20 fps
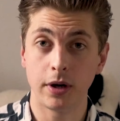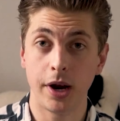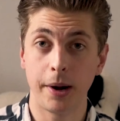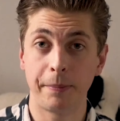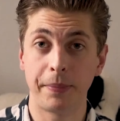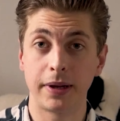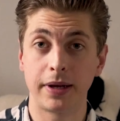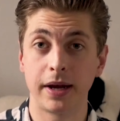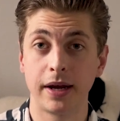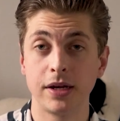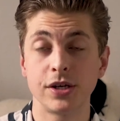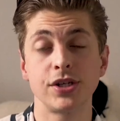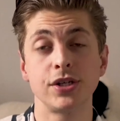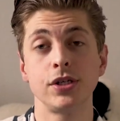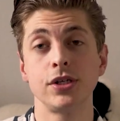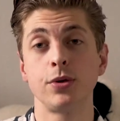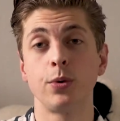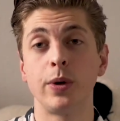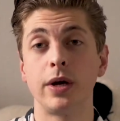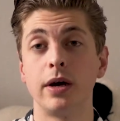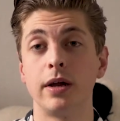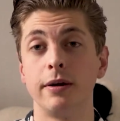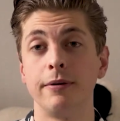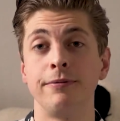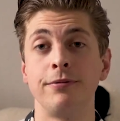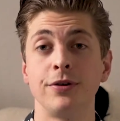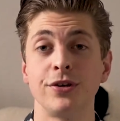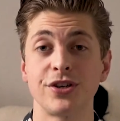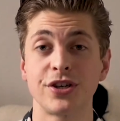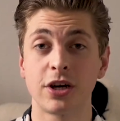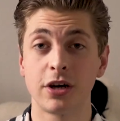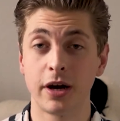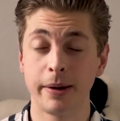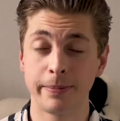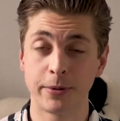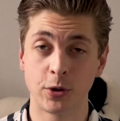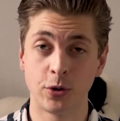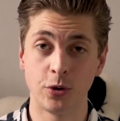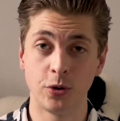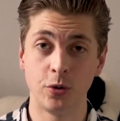our applications, we got our first
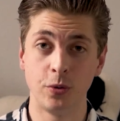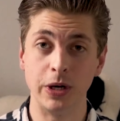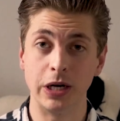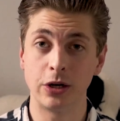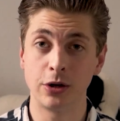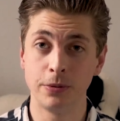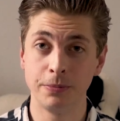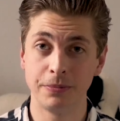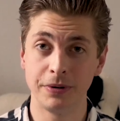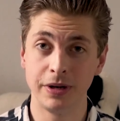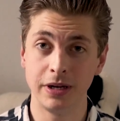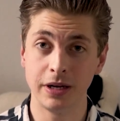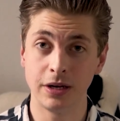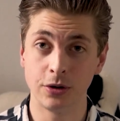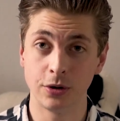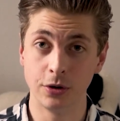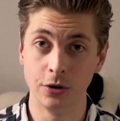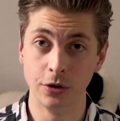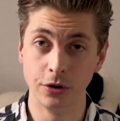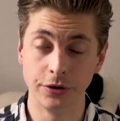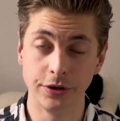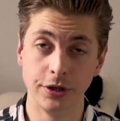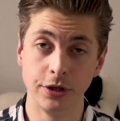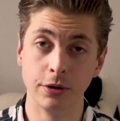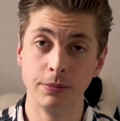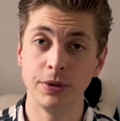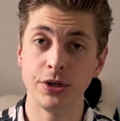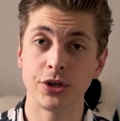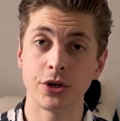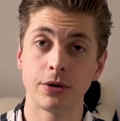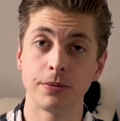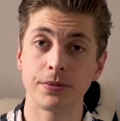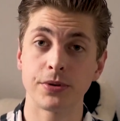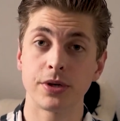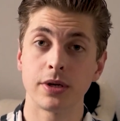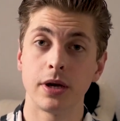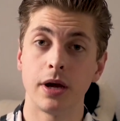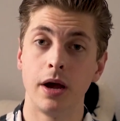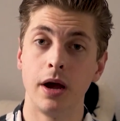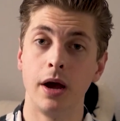Skype call with a company called Yummy Jobs.